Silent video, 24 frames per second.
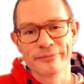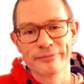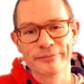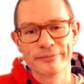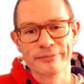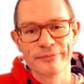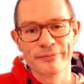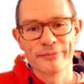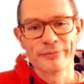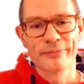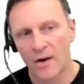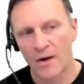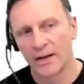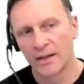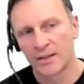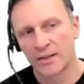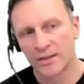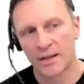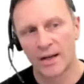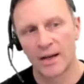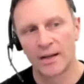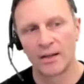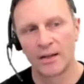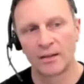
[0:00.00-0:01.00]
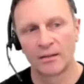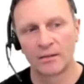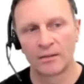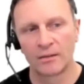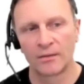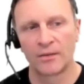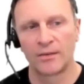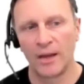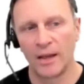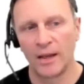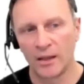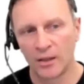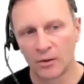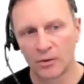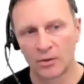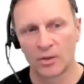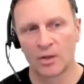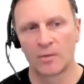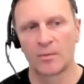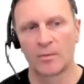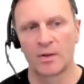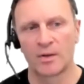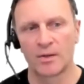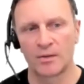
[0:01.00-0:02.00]
Very exciting. Thank you,
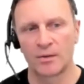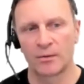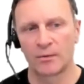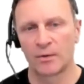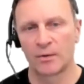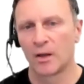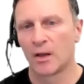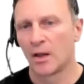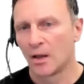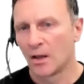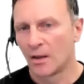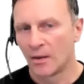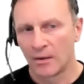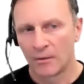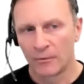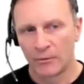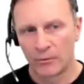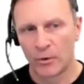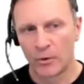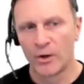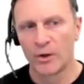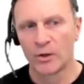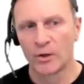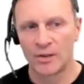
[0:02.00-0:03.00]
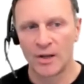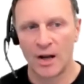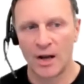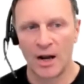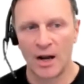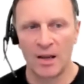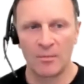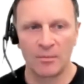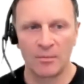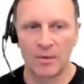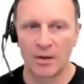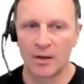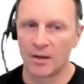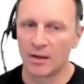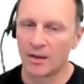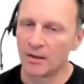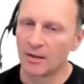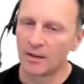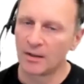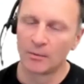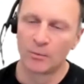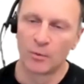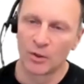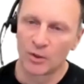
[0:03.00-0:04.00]
Thomas, for your time.
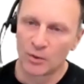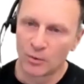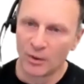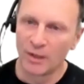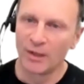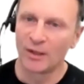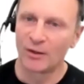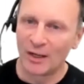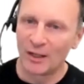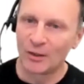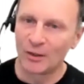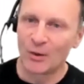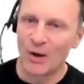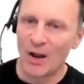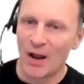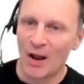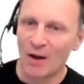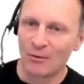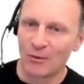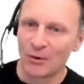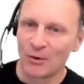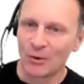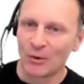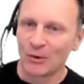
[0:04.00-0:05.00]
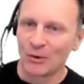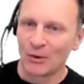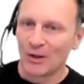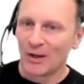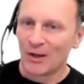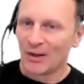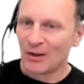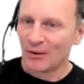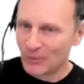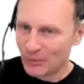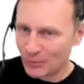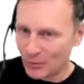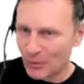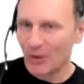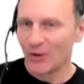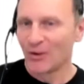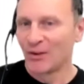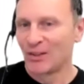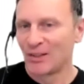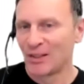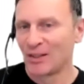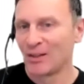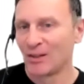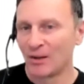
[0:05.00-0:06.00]
It was really great to have you for
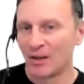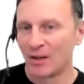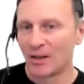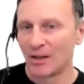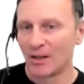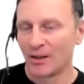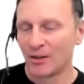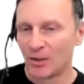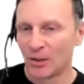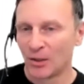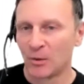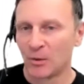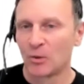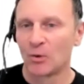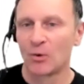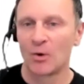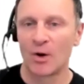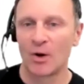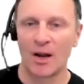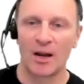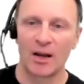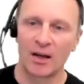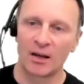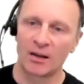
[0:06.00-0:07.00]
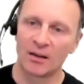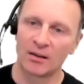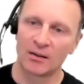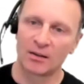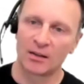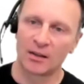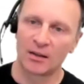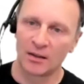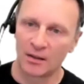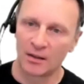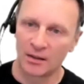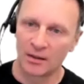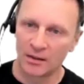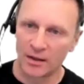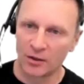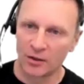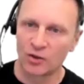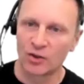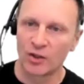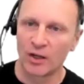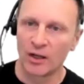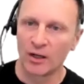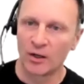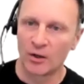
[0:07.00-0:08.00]
this interview and
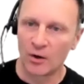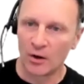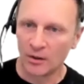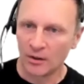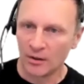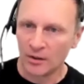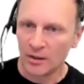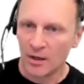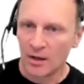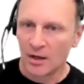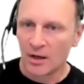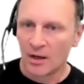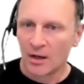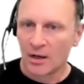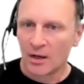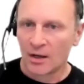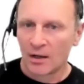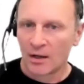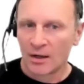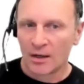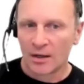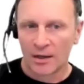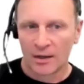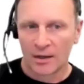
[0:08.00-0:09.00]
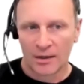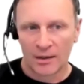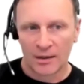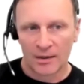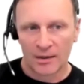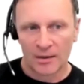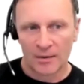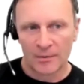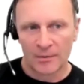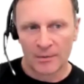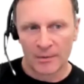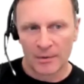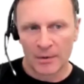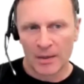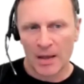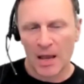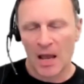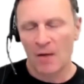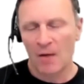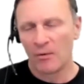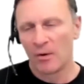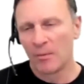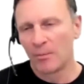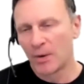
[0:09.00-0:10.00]
at JCON.
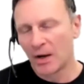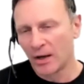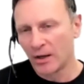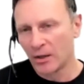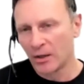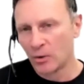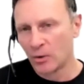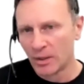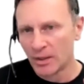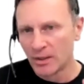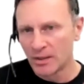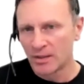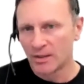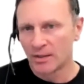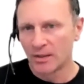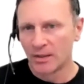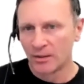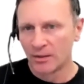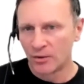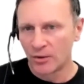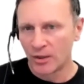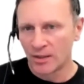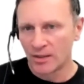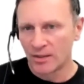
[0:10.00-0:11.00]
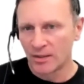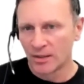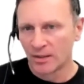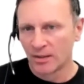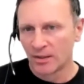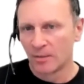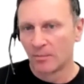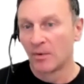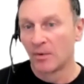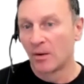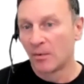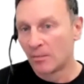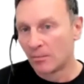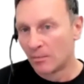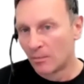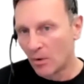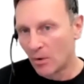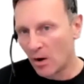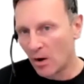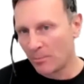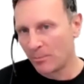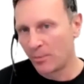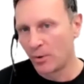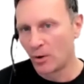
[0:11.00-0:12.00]
Everybody who is interested in
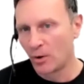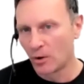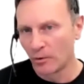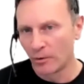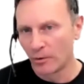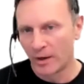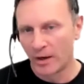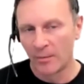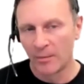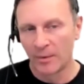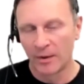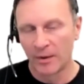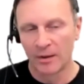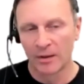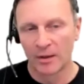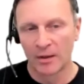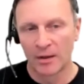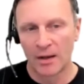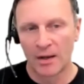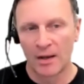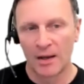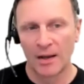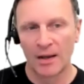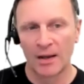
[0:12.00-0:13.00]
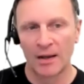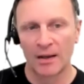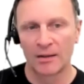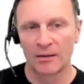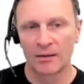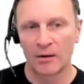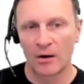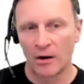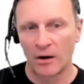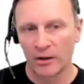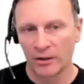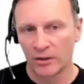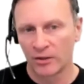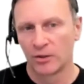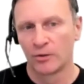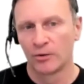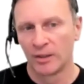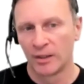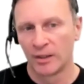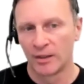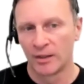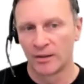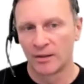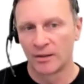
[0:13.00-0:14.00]
mob programming and
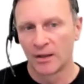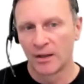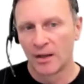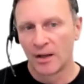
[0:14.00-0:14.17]
ArcUnit